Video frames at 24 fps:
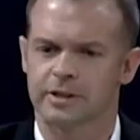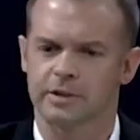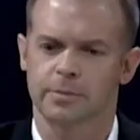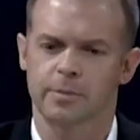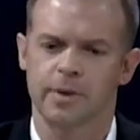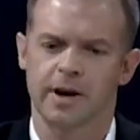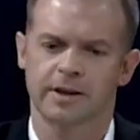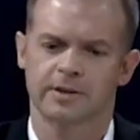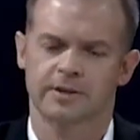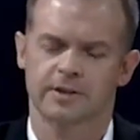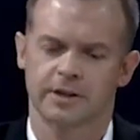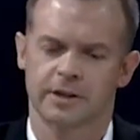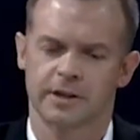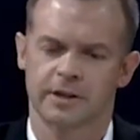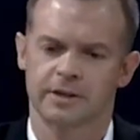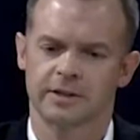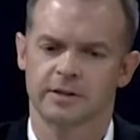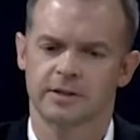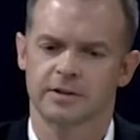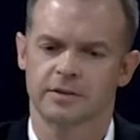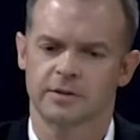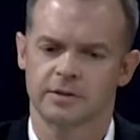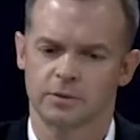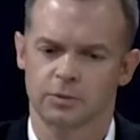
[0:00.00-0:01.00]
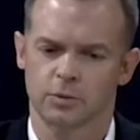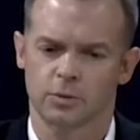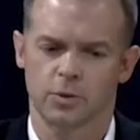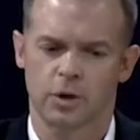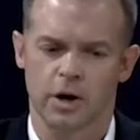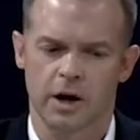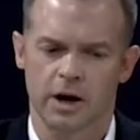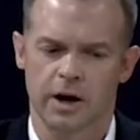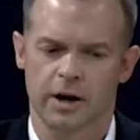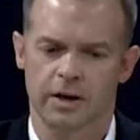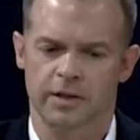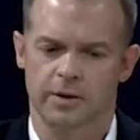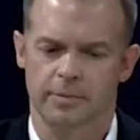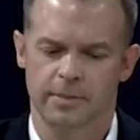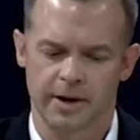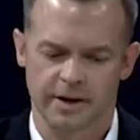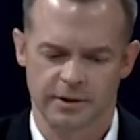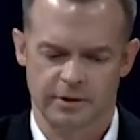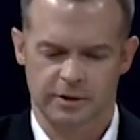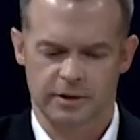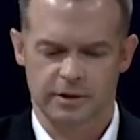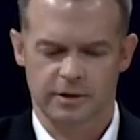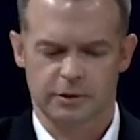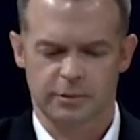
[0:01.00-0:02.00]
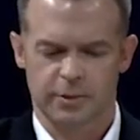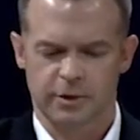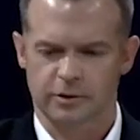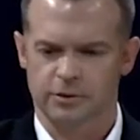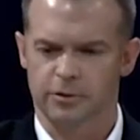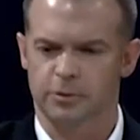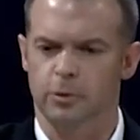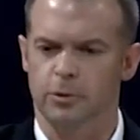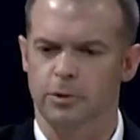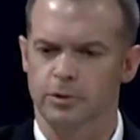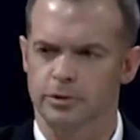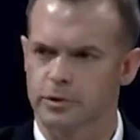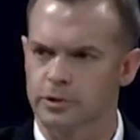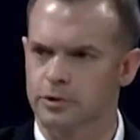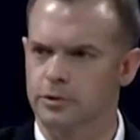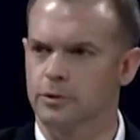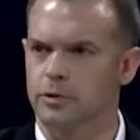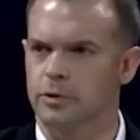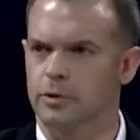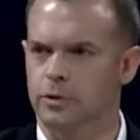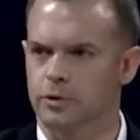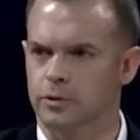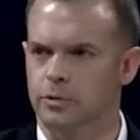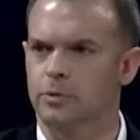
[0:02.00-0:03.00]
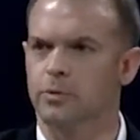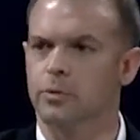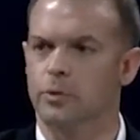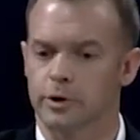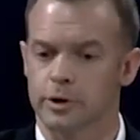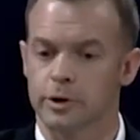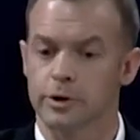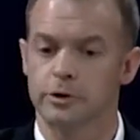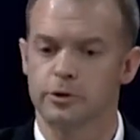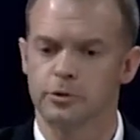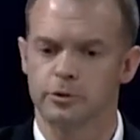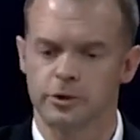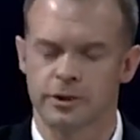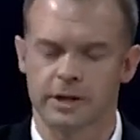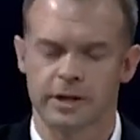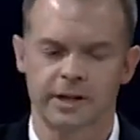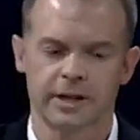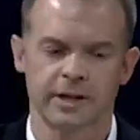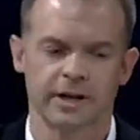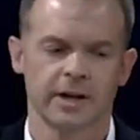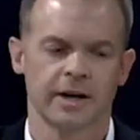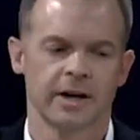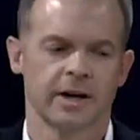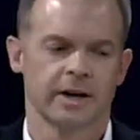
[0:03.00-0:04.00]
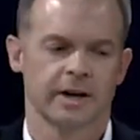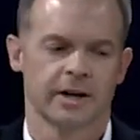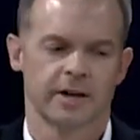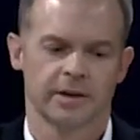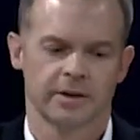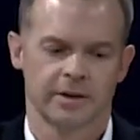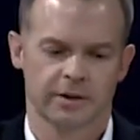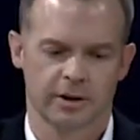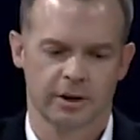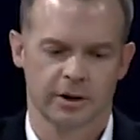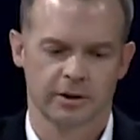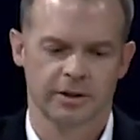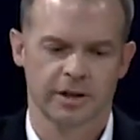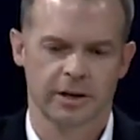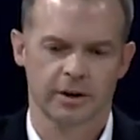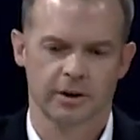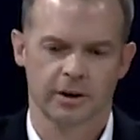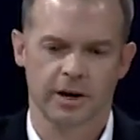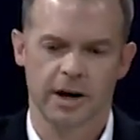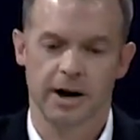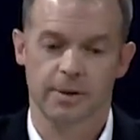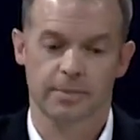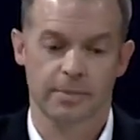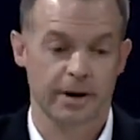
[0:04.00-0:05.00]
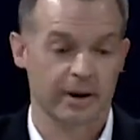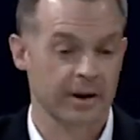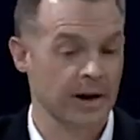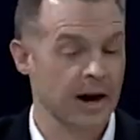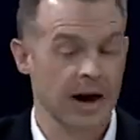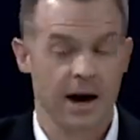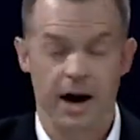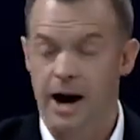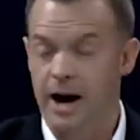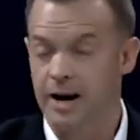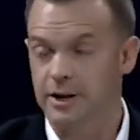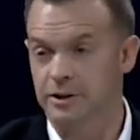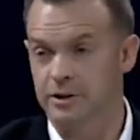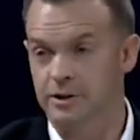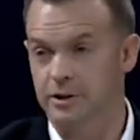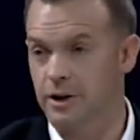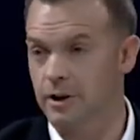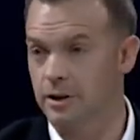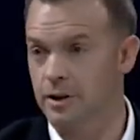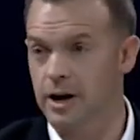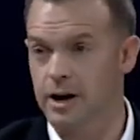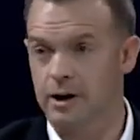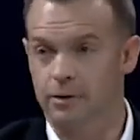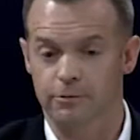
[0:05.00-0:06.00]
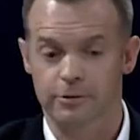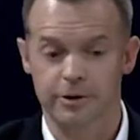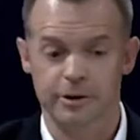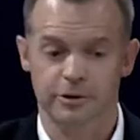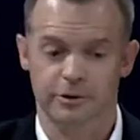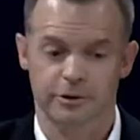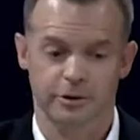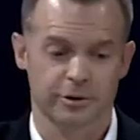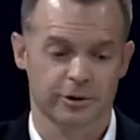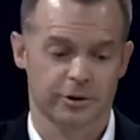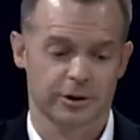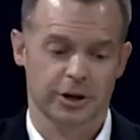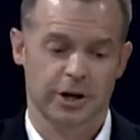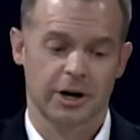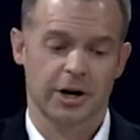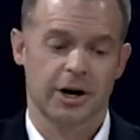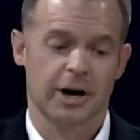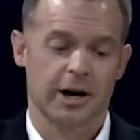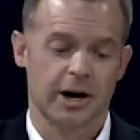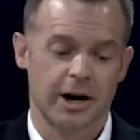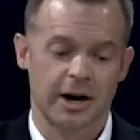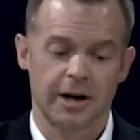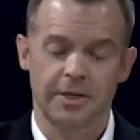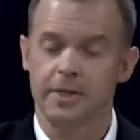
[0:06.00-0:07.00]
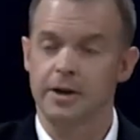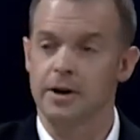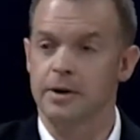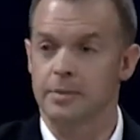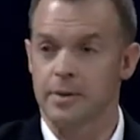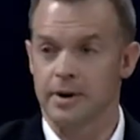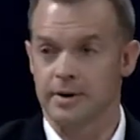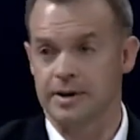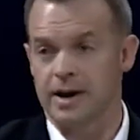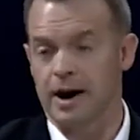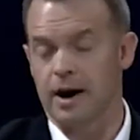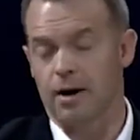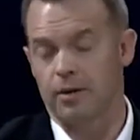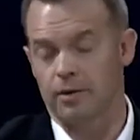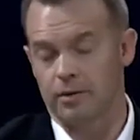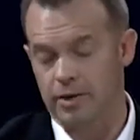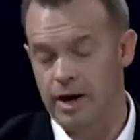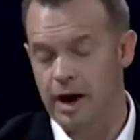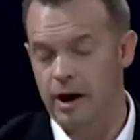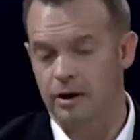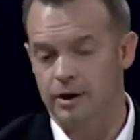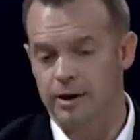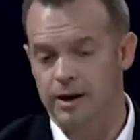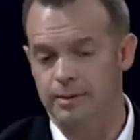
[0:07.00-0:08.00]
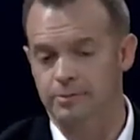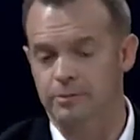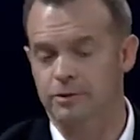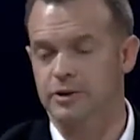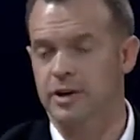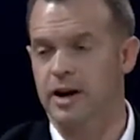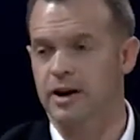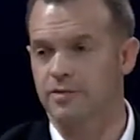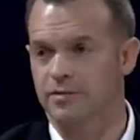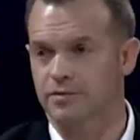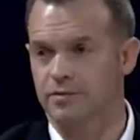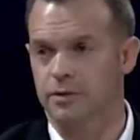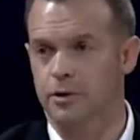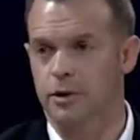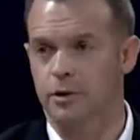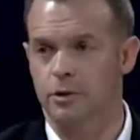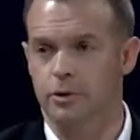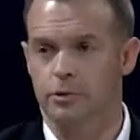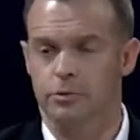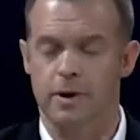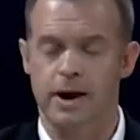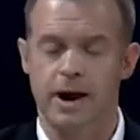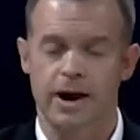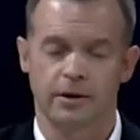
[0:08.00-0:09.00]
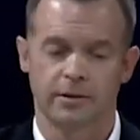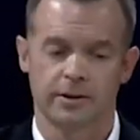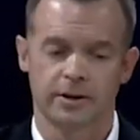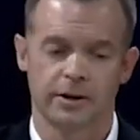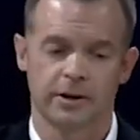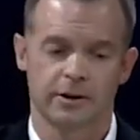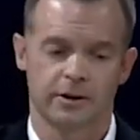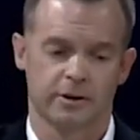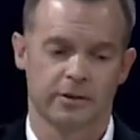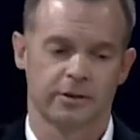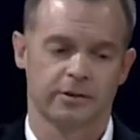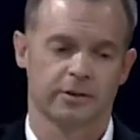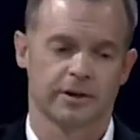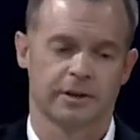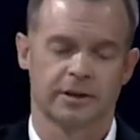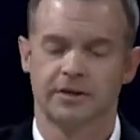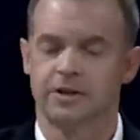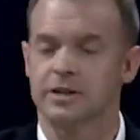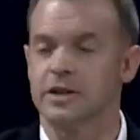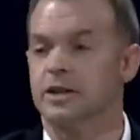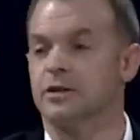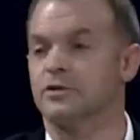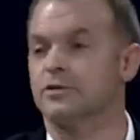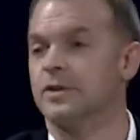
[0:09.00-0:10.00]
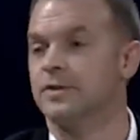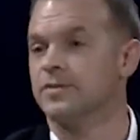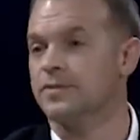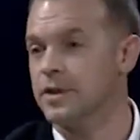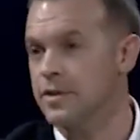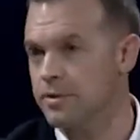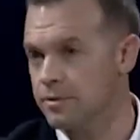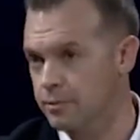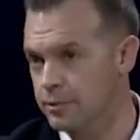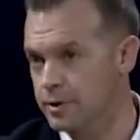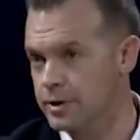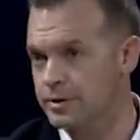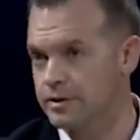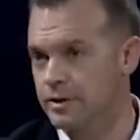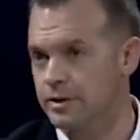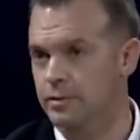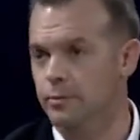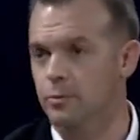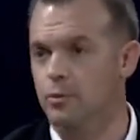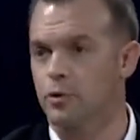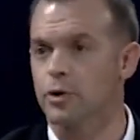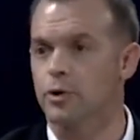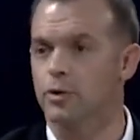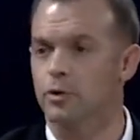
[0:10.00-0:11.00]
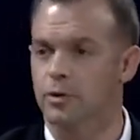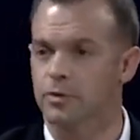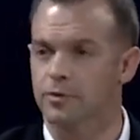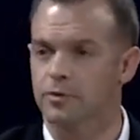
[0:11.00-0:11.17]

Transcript: the Mexican Special Forces were using in the cartel compound. I just did a lot of research on them. Now, the helicopters I've flown around in are like CH-53s that the Marine Corps